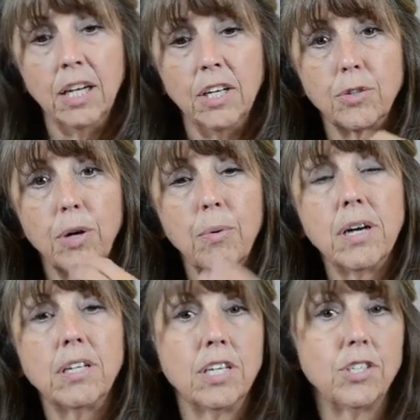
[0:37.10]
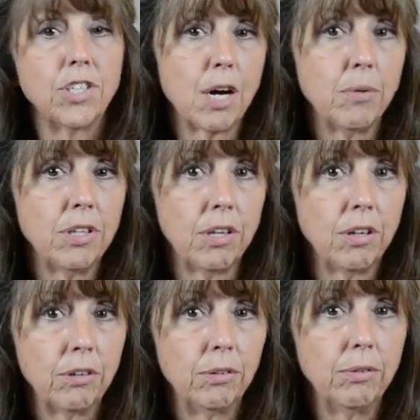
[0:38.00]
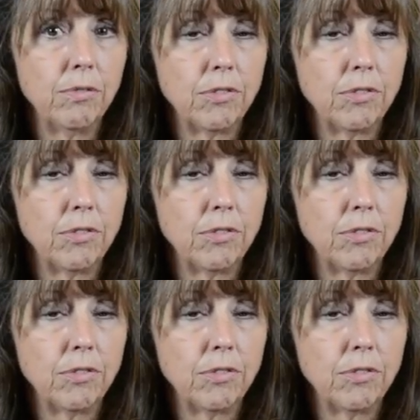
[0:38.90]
So I wanted to share with you,